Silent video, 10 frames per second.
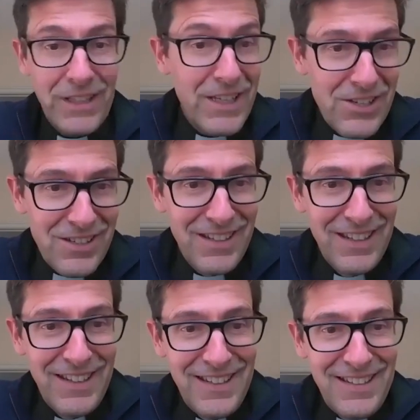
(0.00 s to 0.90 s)
Liz,
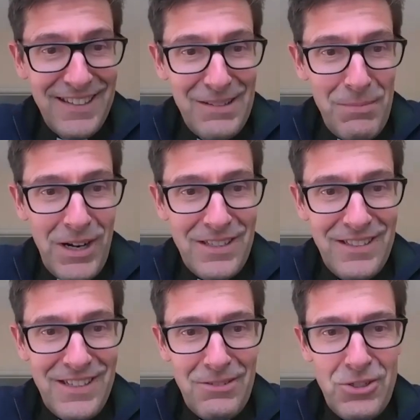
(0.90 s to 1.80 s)
married to
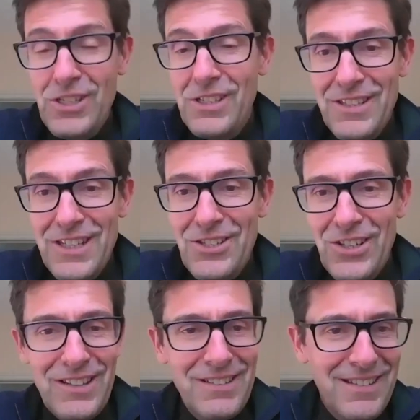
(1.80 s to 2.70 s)
Liz, and she's a teacher,